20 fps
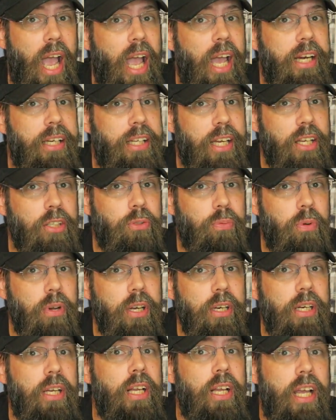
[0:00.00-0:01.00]
And guess
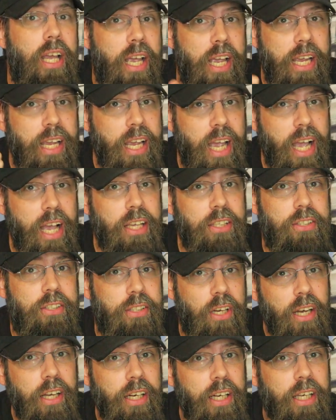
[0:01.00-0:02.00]
what? He
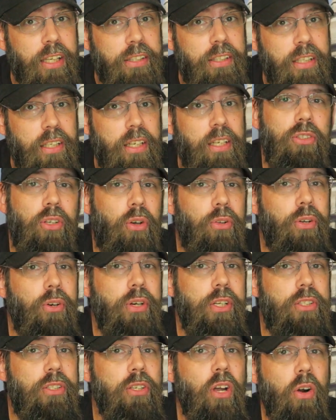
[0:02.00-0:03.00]
has done it. So
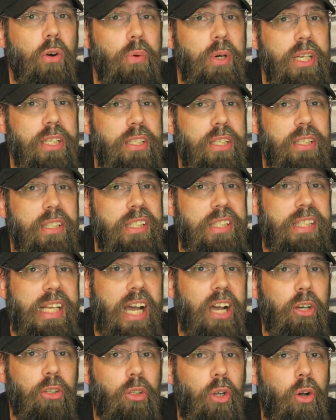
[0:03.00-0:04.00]
there is no reason
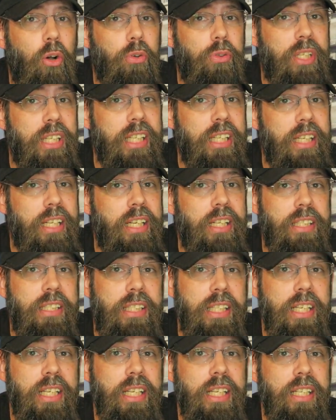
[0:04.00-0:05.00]
to download the
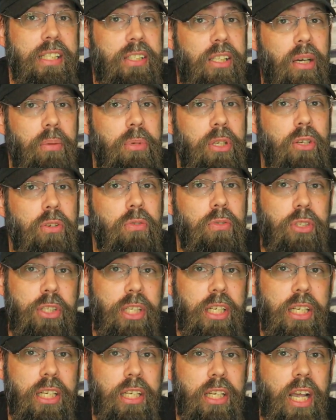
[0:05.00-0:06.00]

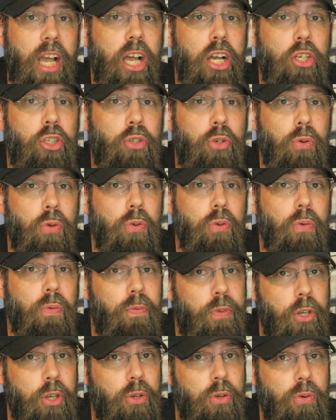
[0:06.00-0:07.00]
DWG
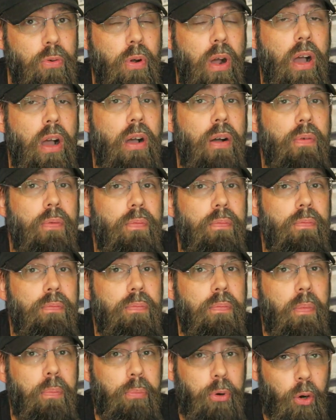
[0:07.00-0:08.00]
TrueView
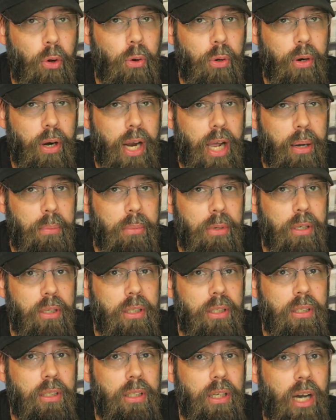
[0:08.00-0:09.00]
program
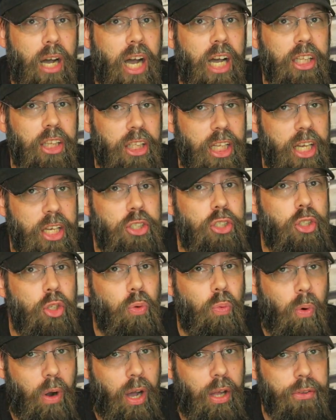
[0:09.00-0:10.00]

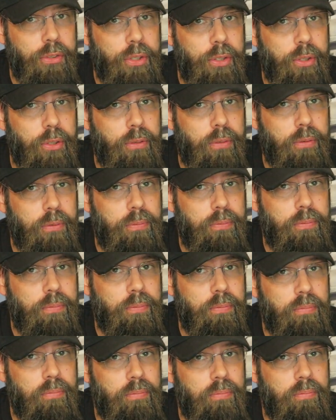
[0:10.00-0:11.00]
unless you want to.
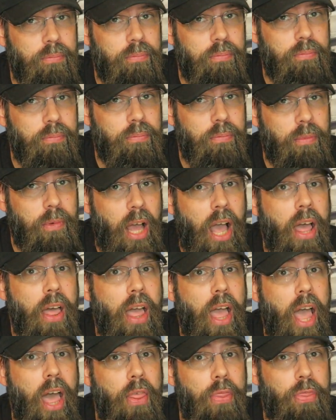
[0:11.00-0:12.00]

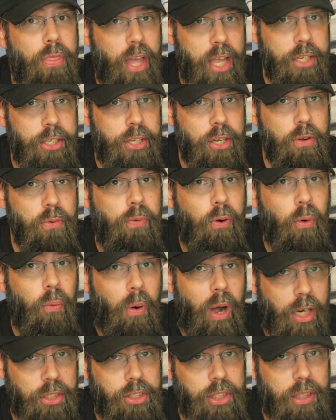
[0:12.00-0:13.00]
And thank you
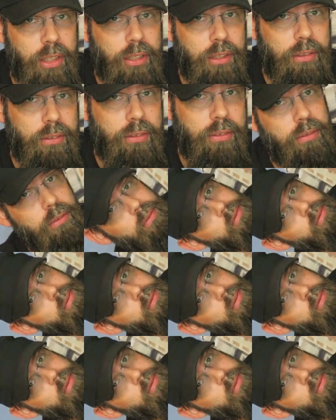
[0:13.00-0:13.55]
for watching.